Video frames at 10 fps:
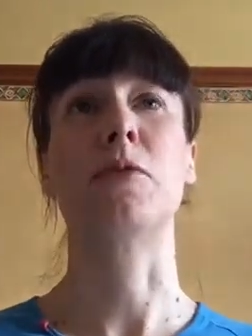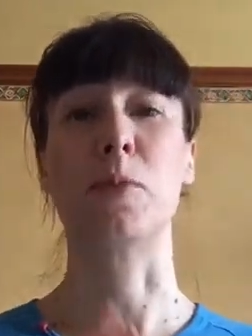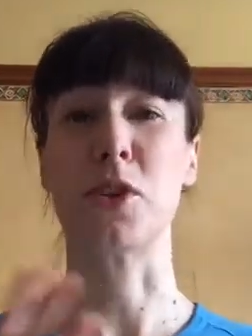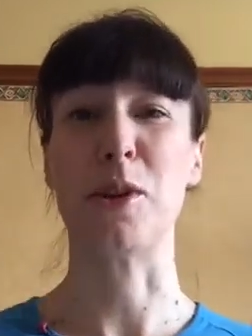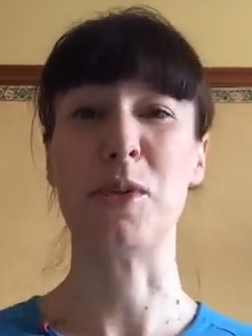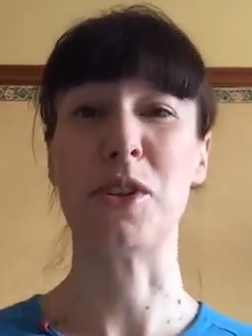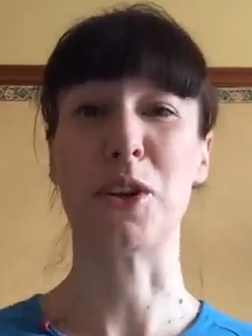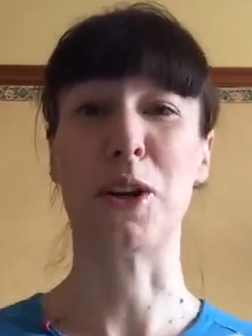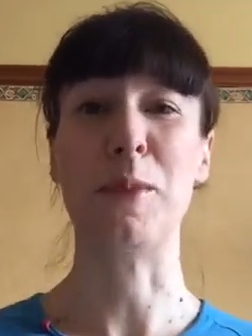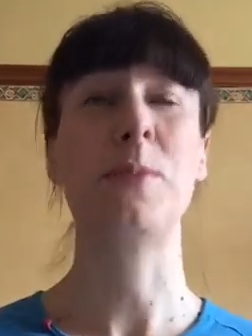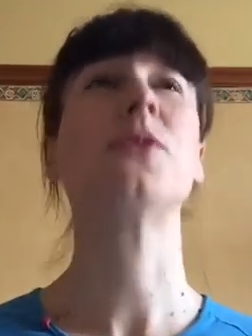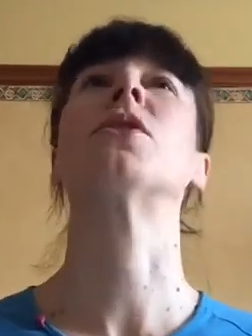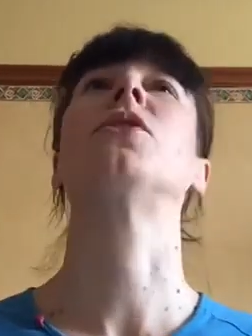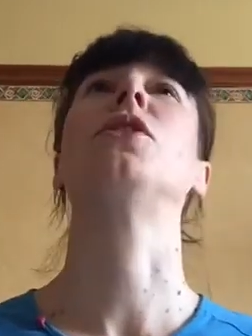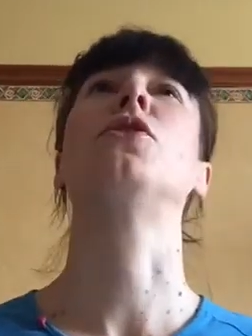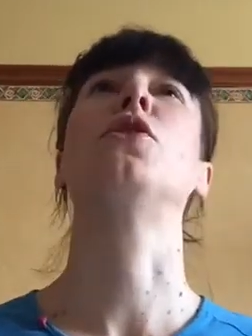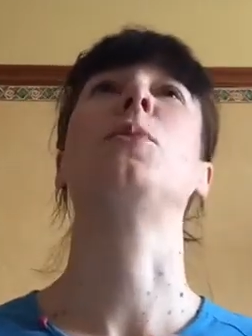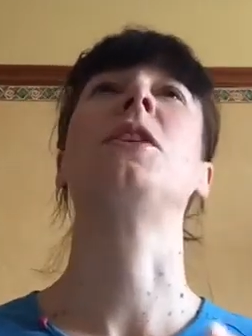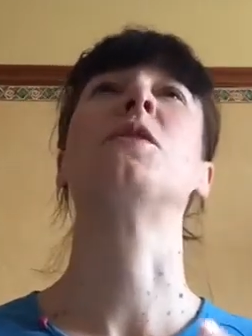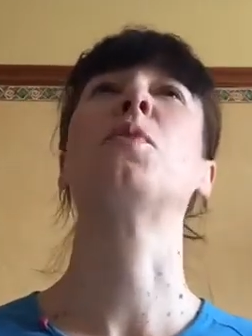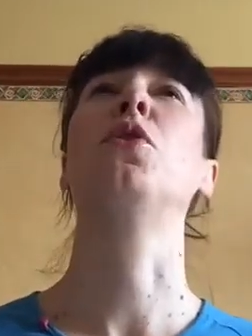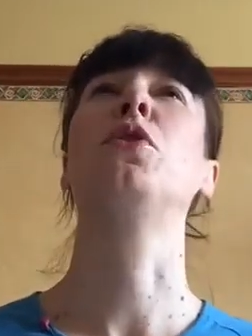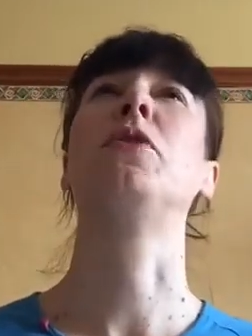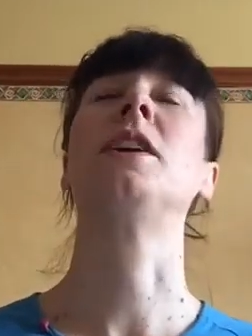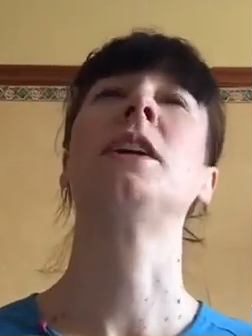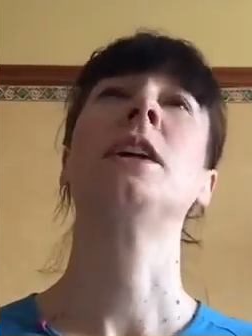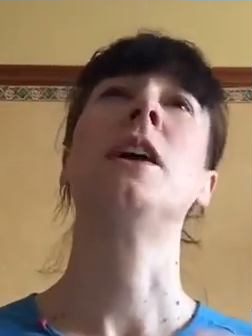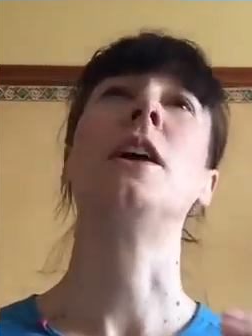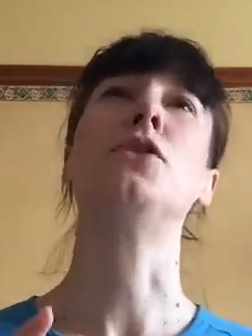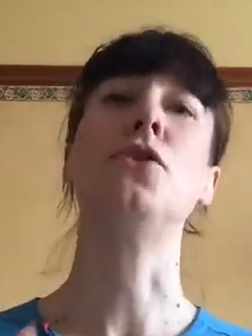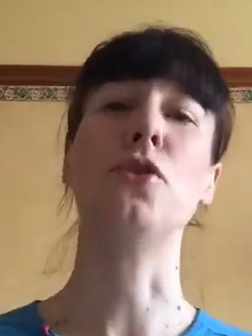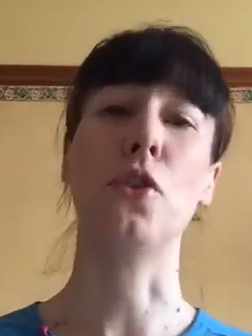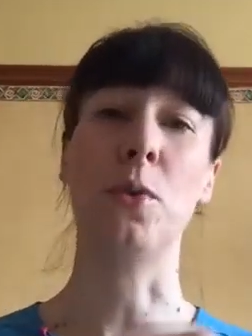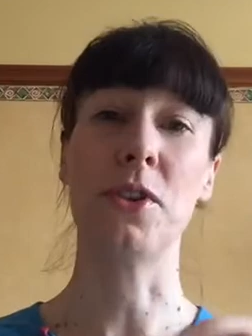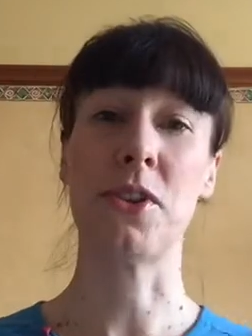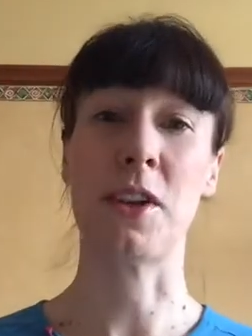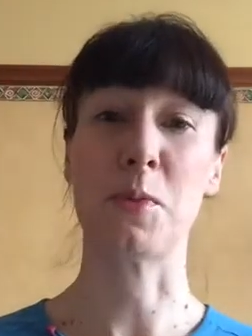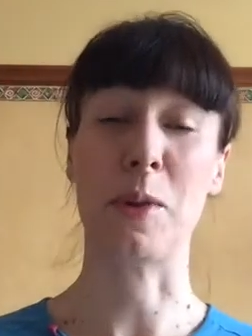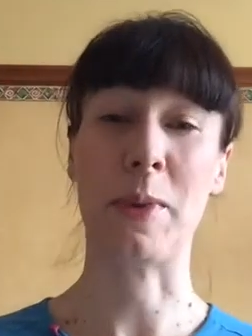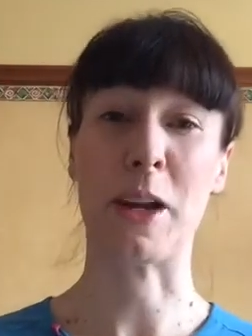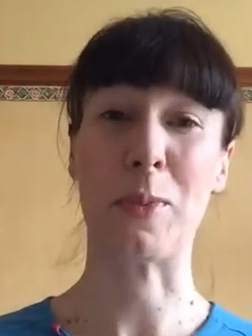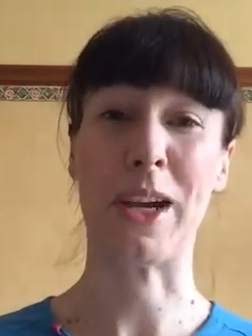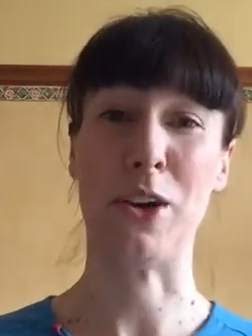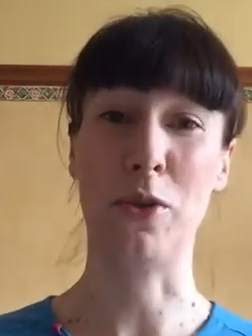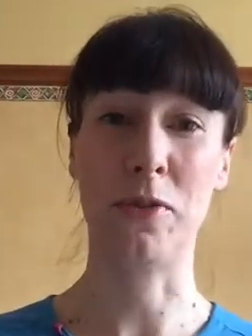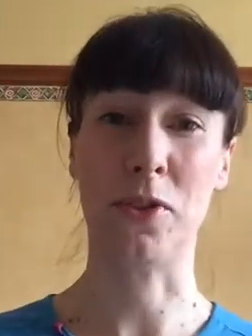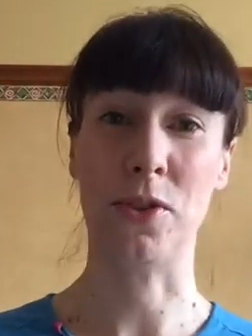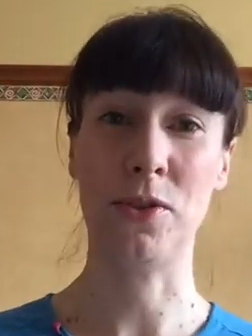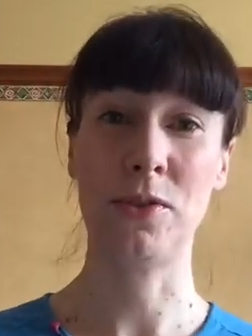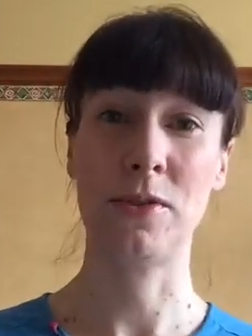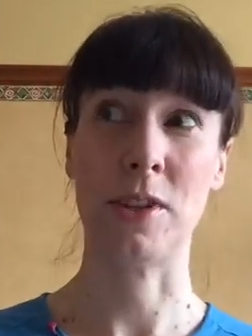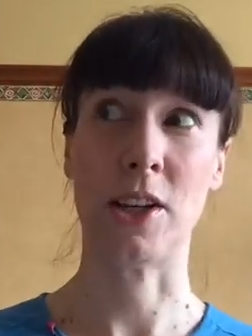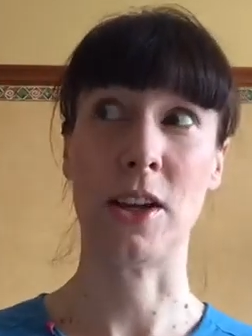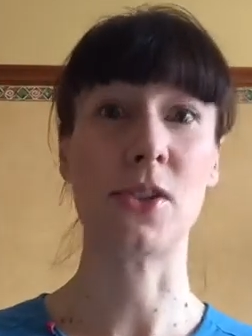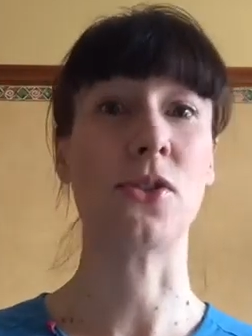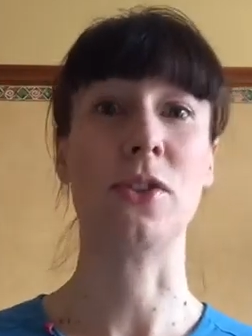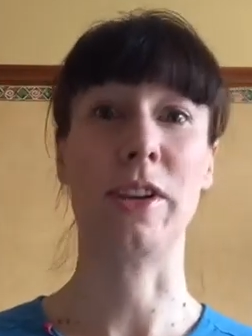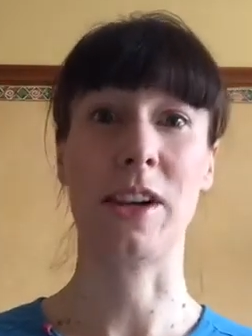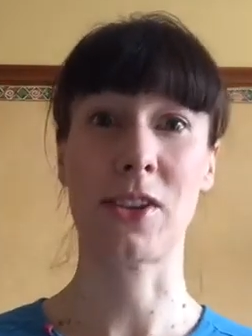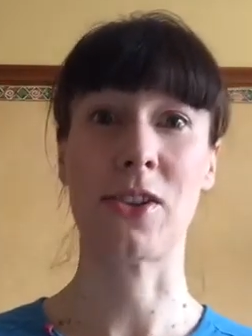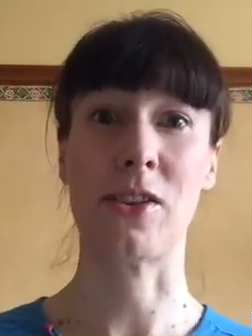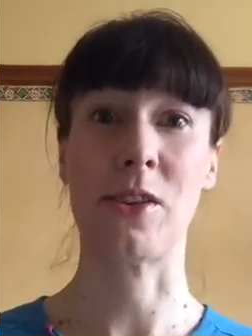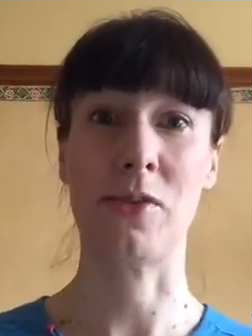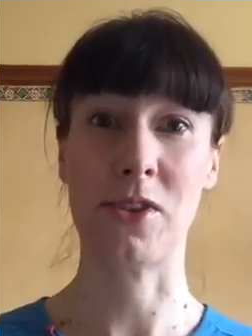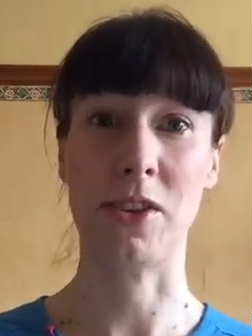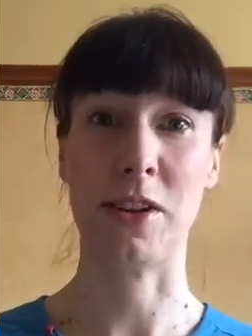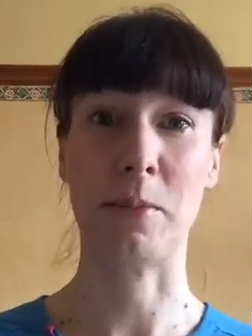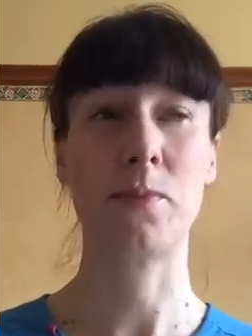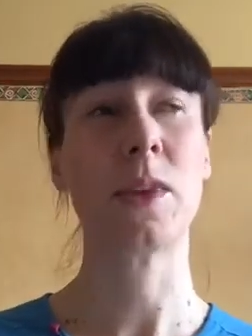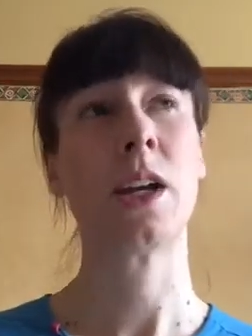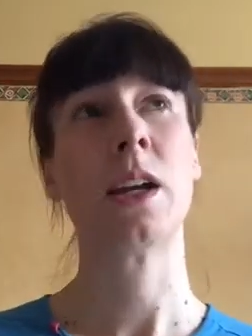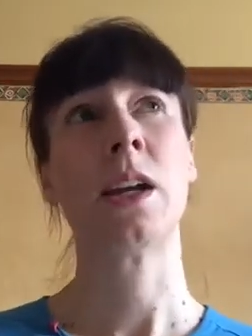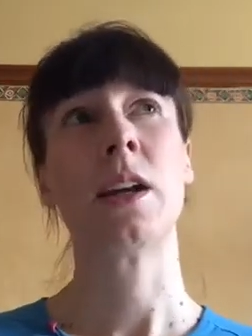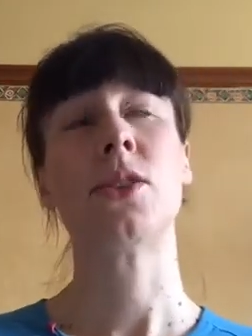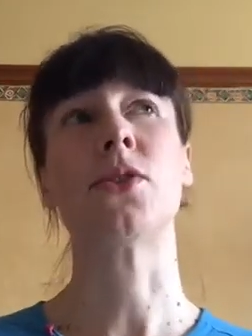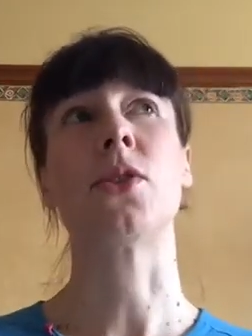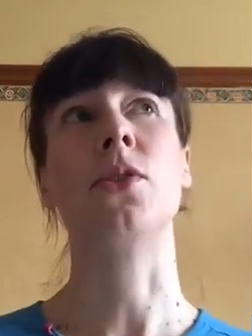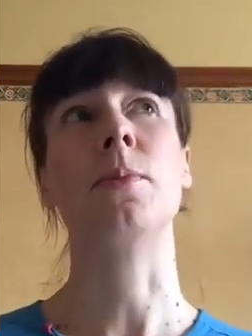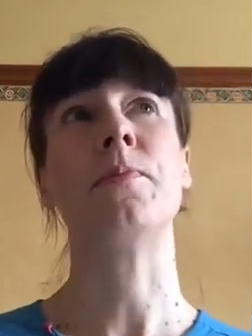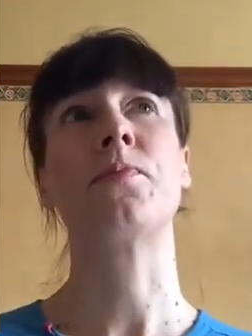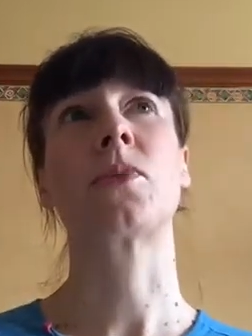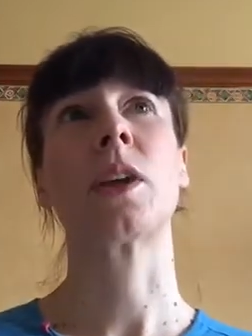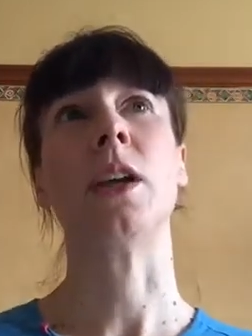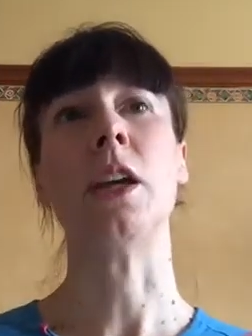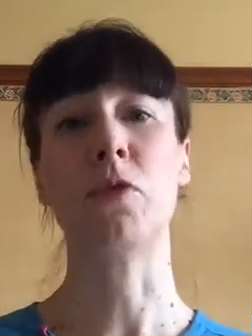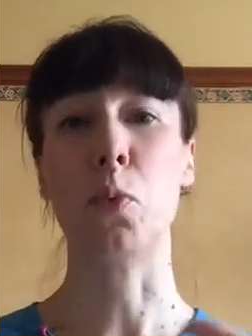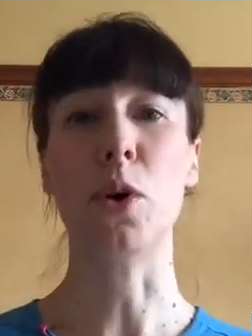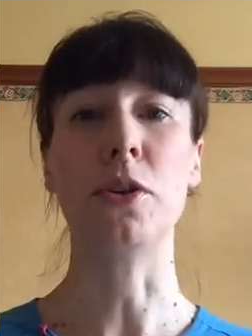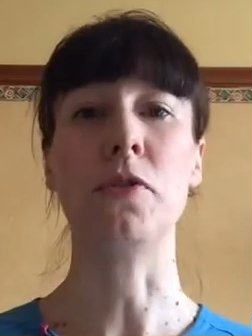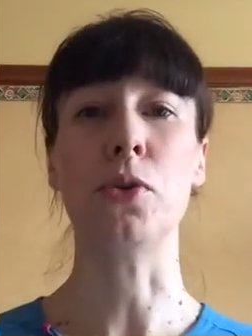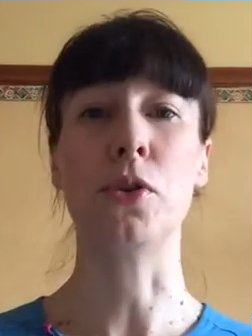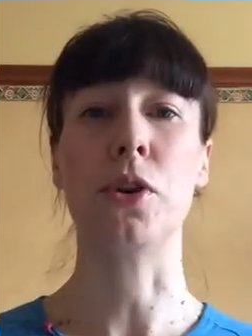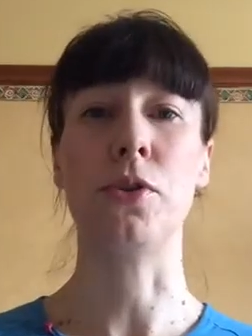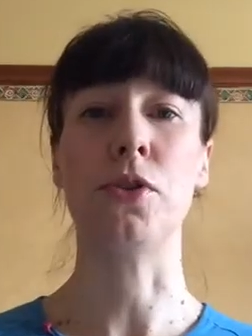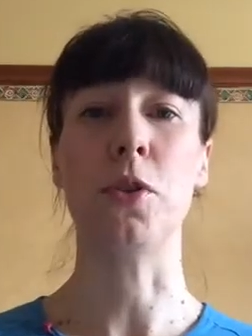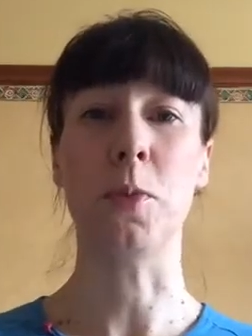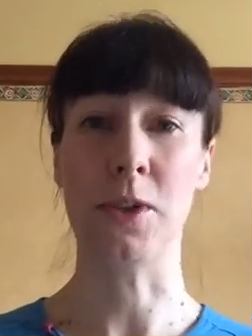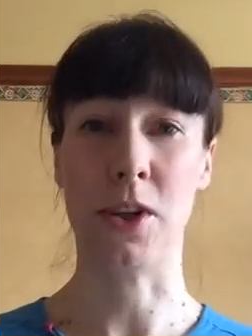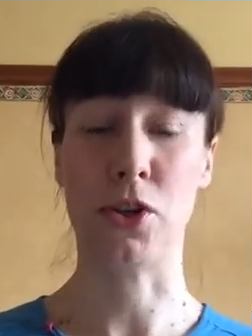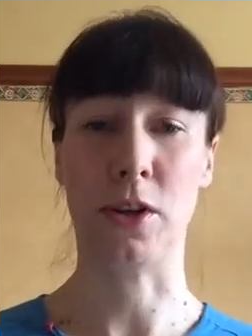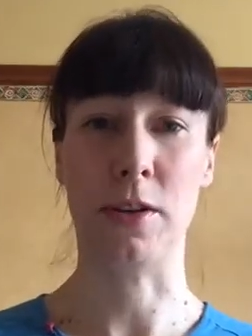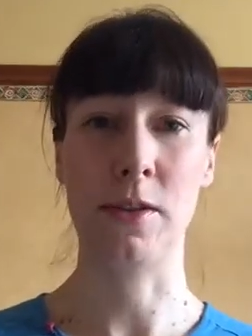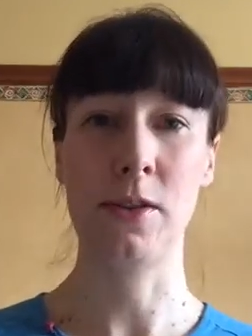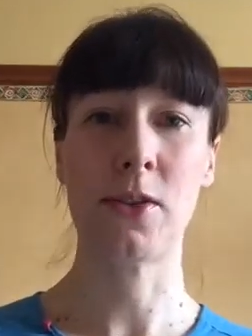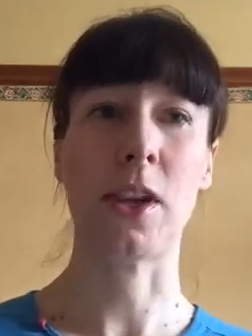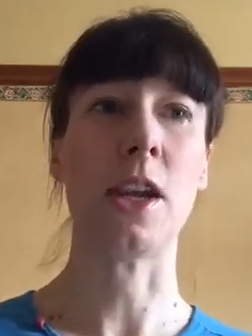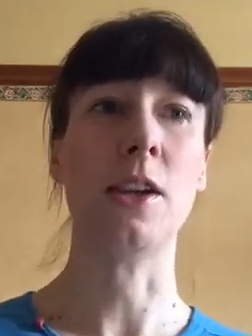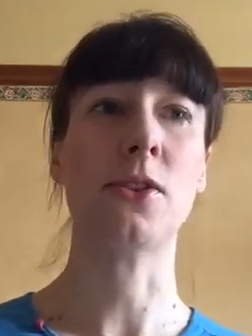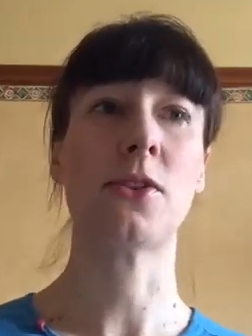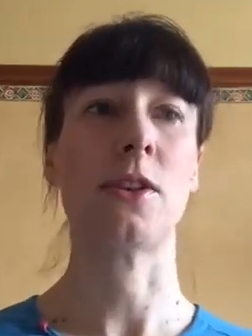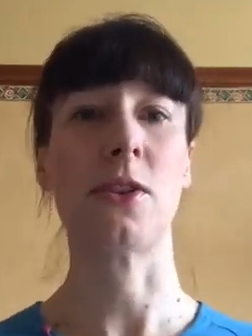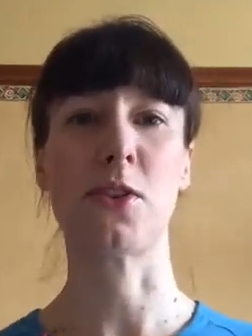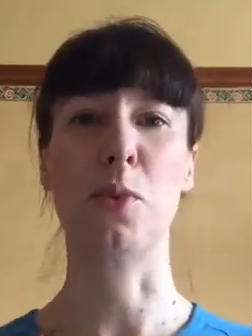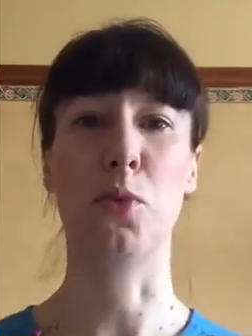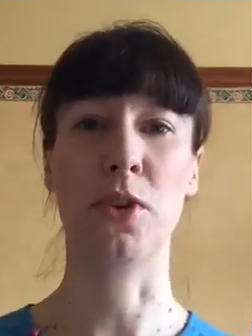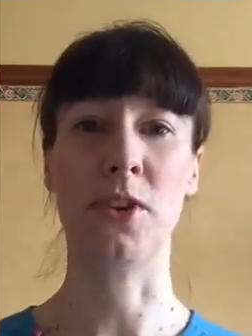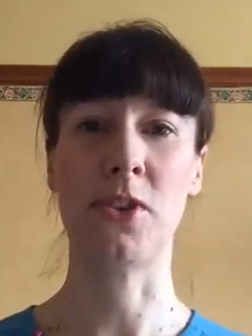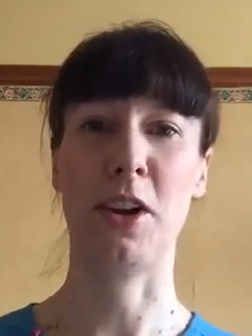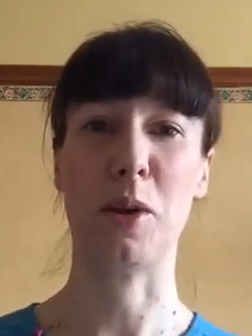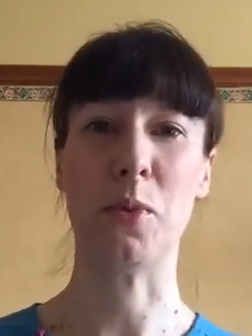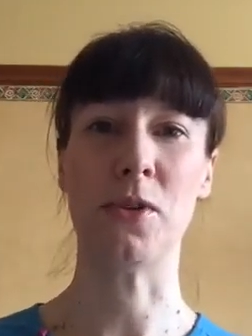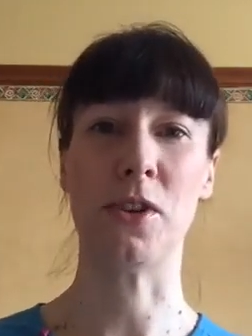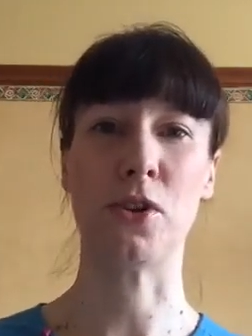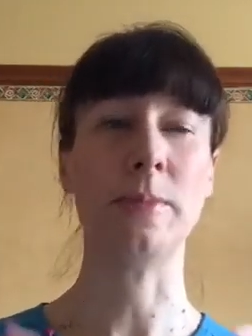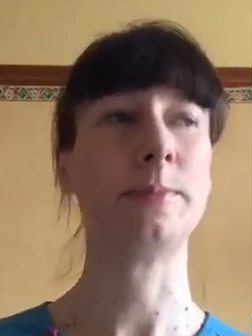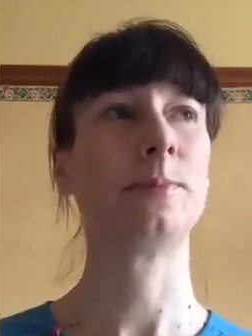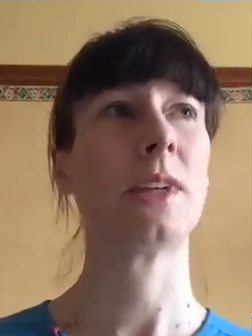from time to time. So, you know, nobody's perfect. I do know what sets my back pain off though, and that's certainly excessive sitting. So if one of your go-to positions is somewhat a sitting position